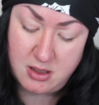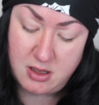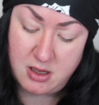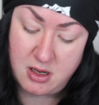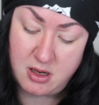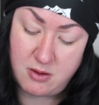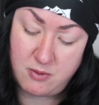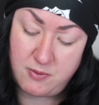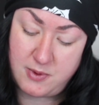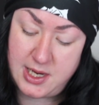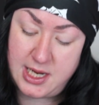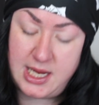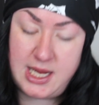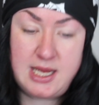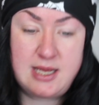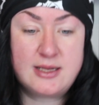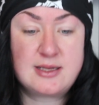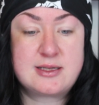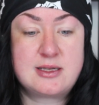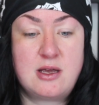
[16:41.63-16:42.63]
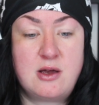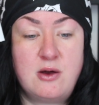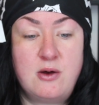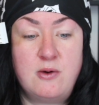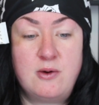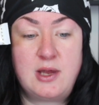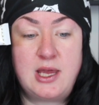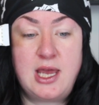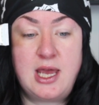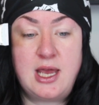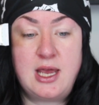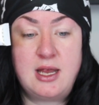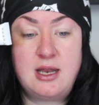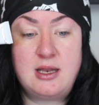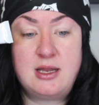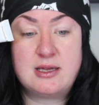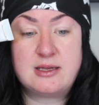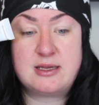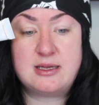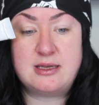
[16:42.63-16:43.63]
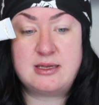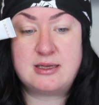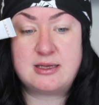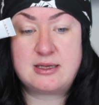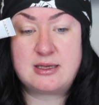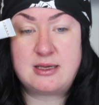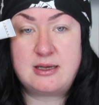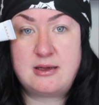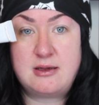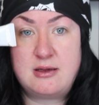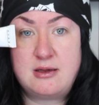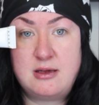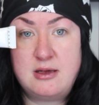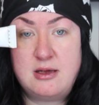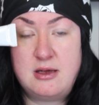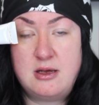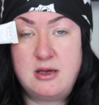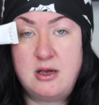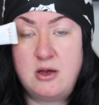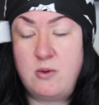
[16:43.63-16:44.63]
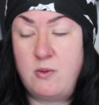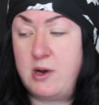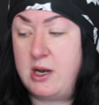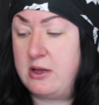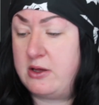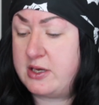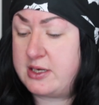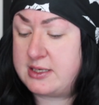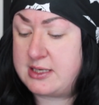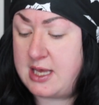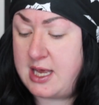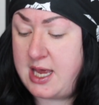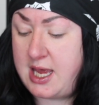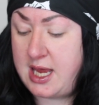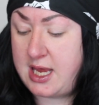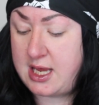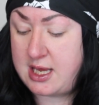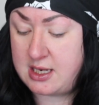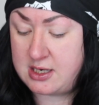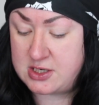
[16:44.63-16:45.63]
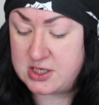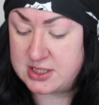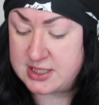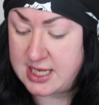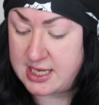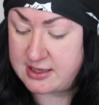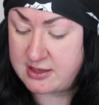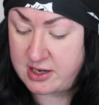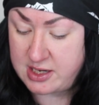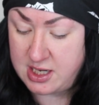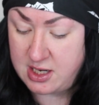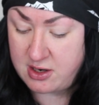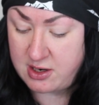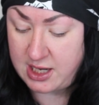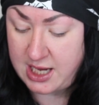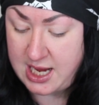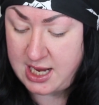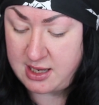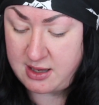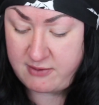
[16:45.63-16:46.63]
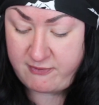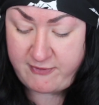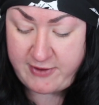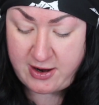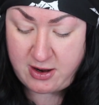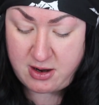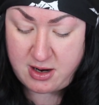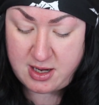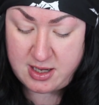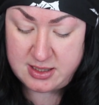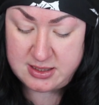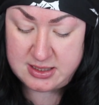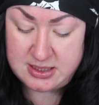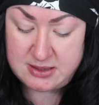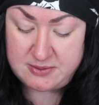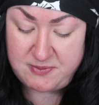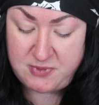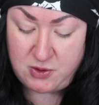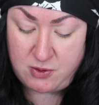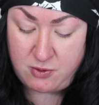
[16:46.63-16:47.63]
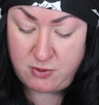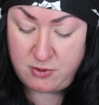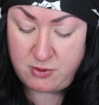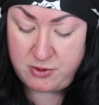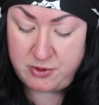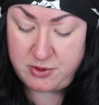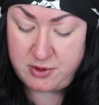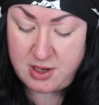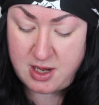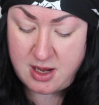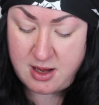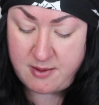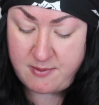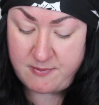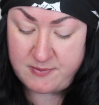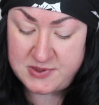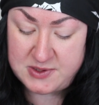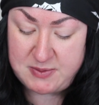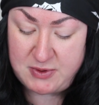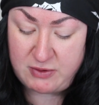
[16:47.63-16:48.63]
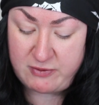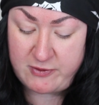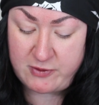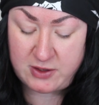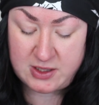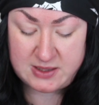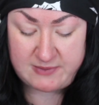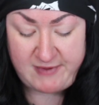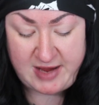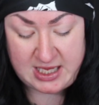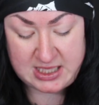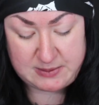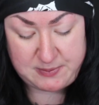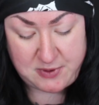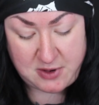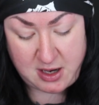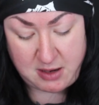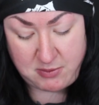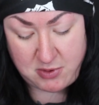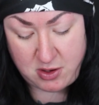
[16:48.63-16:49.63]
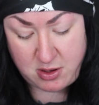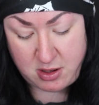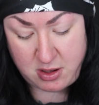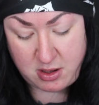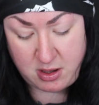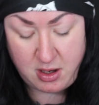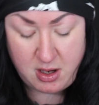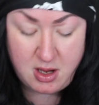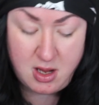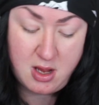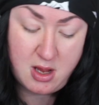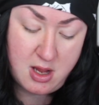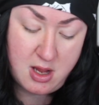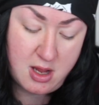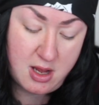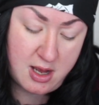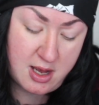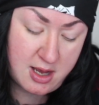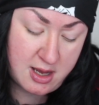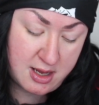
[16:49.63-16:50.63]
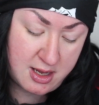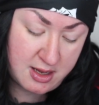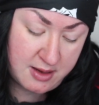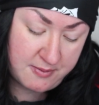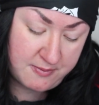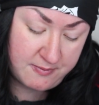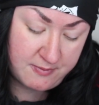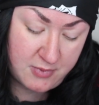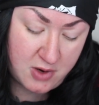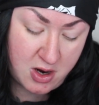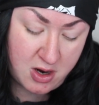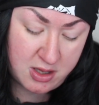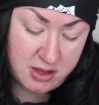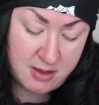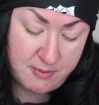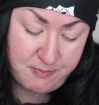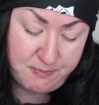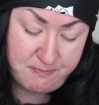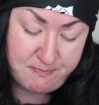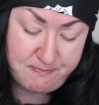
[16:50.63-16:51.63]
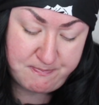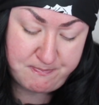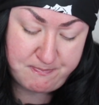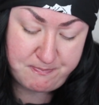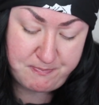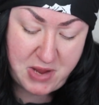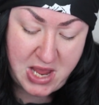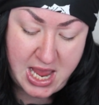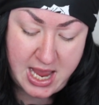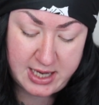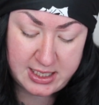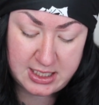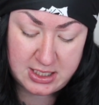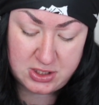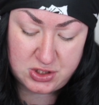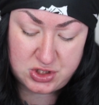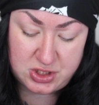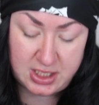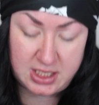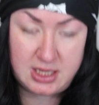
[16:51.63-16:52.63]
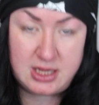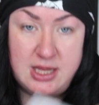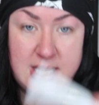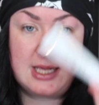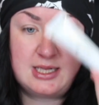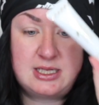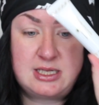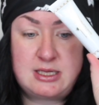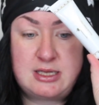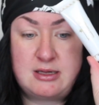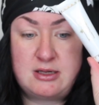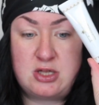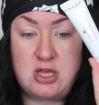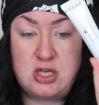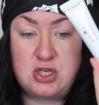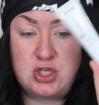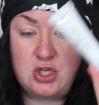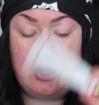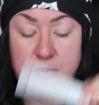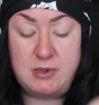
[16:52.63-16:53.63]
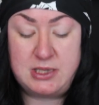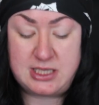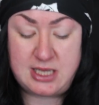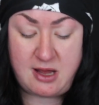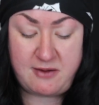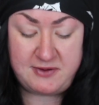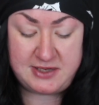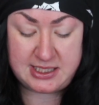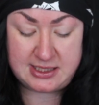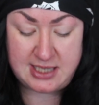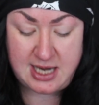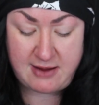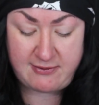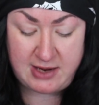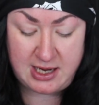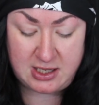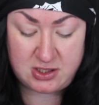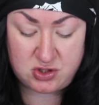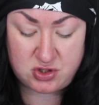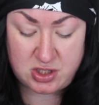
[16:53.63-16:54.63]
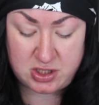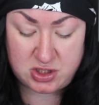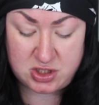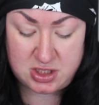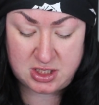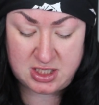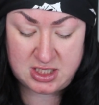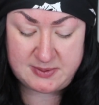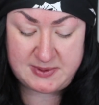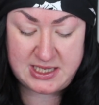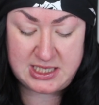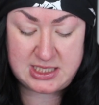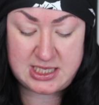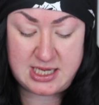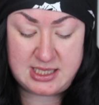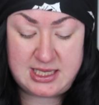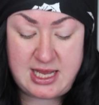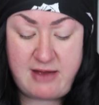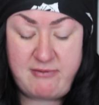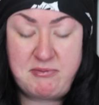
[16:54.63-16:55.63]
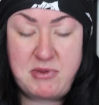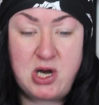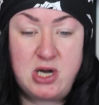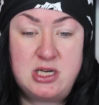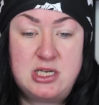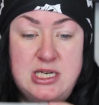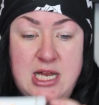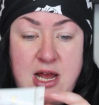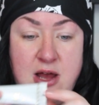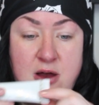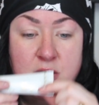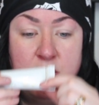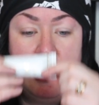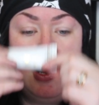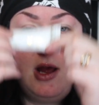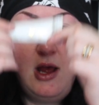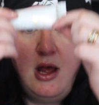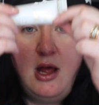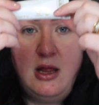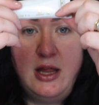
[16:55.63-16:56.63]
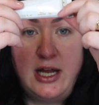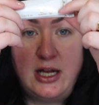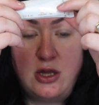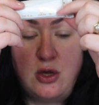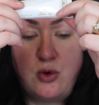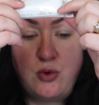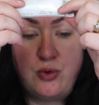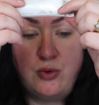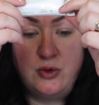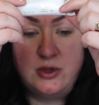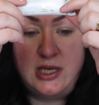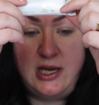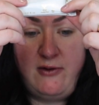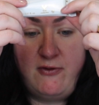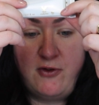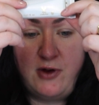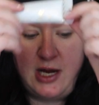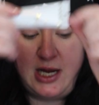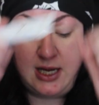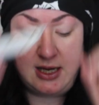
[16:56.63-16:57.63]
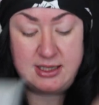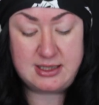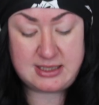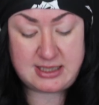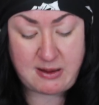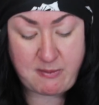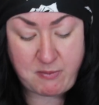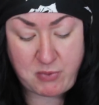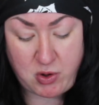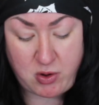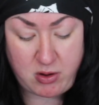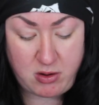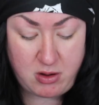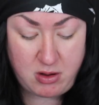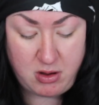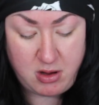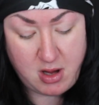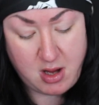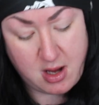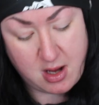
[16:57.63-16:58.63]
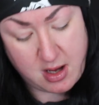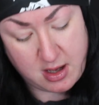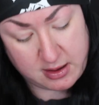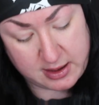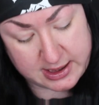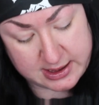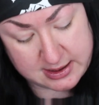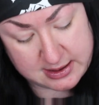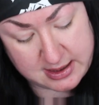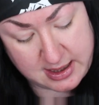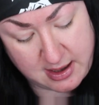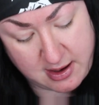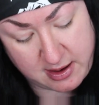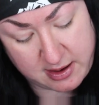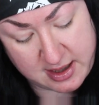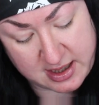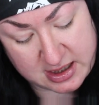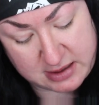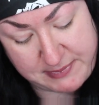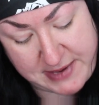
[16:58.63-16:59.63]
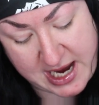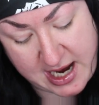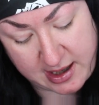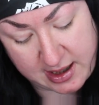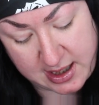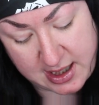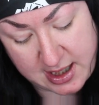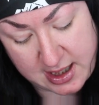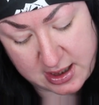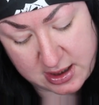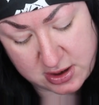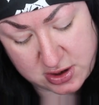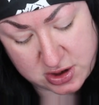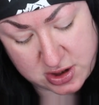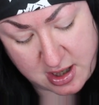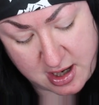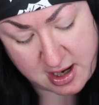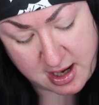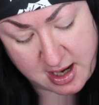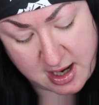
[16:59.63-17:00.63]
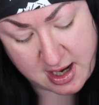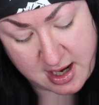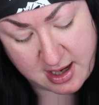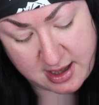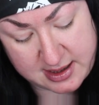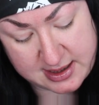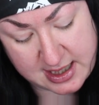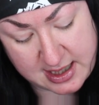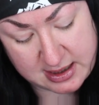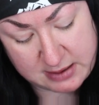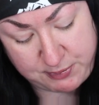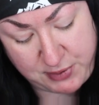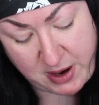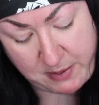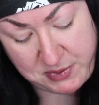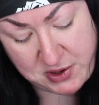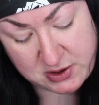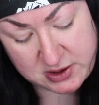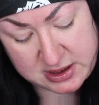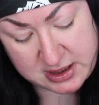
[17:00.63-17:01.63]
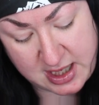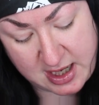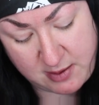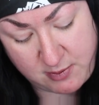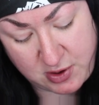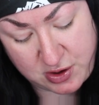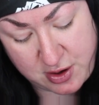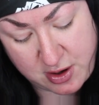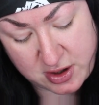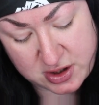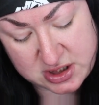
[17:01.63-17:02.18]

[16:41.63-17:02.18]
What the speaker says: All right, so again, this is what it looks like. It just says on here again, Farah Smooth Focus Face Primer. On the package, like this, the tube itself, it doesn't have any instructions, but it does have marked down like the cruelty-free symbol. Let's see on this package. It says, prep your skin with our